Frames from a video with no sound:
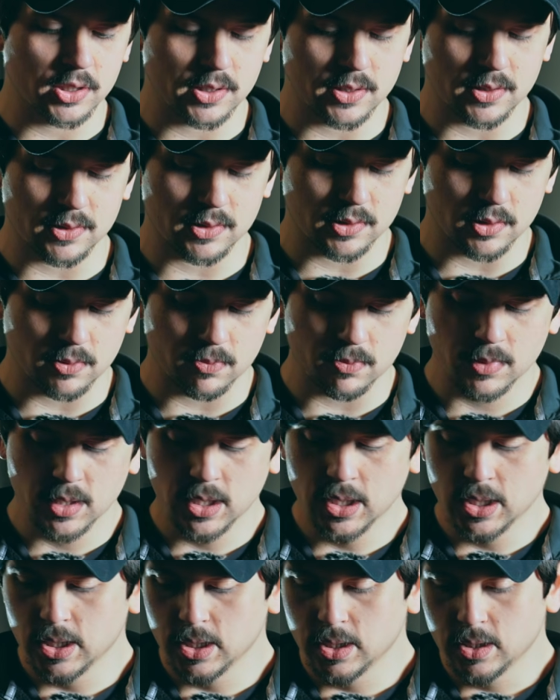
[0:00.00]
system.
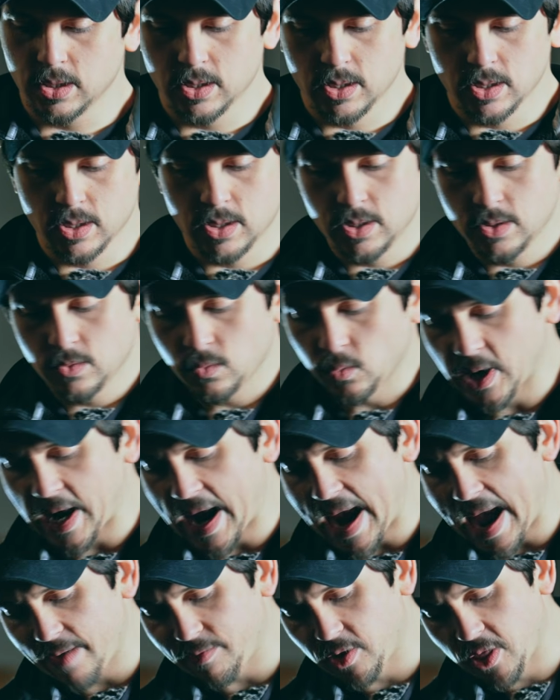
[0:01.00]
What I
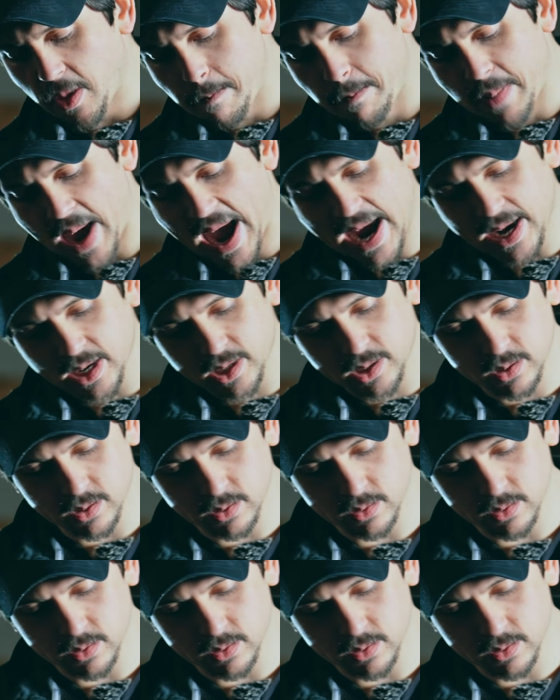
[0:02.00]
have on the back